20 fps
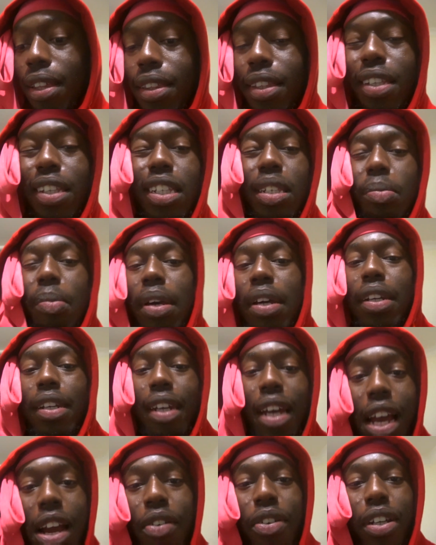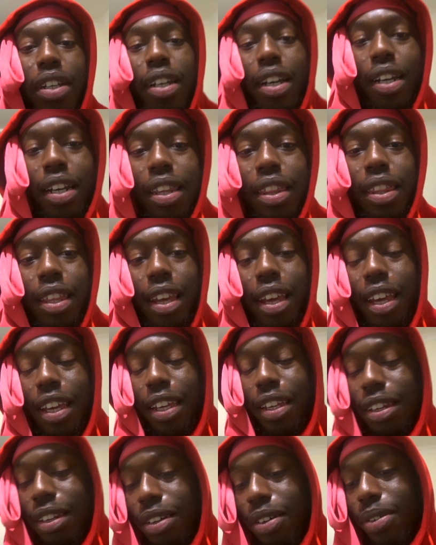This is my diary kind of thing,
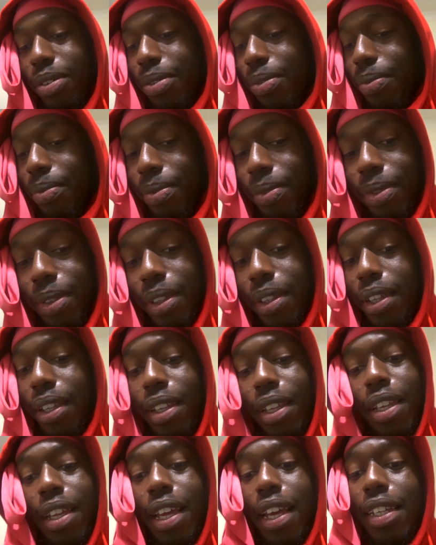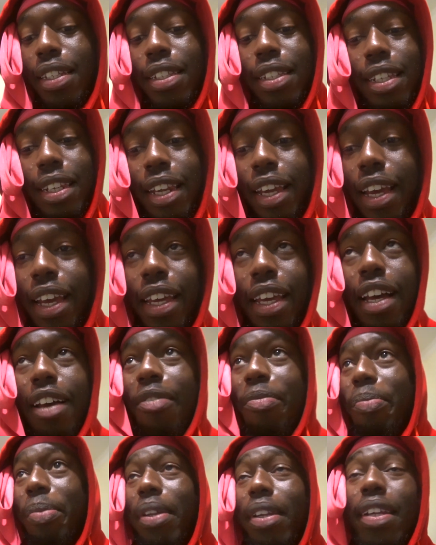you know and today
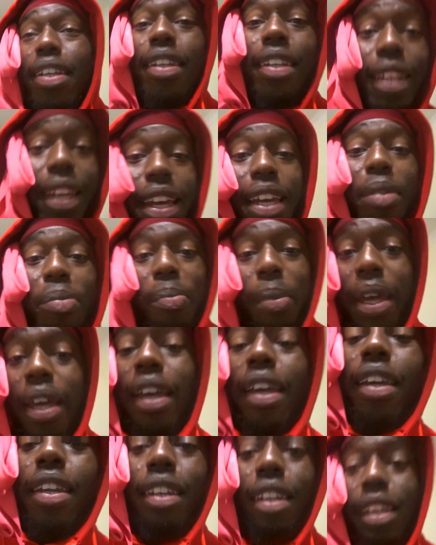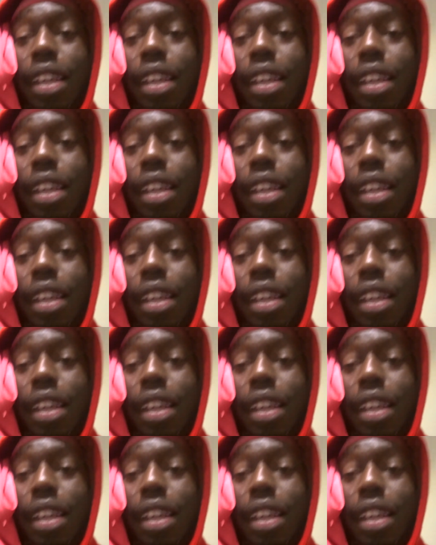I've been a dead man.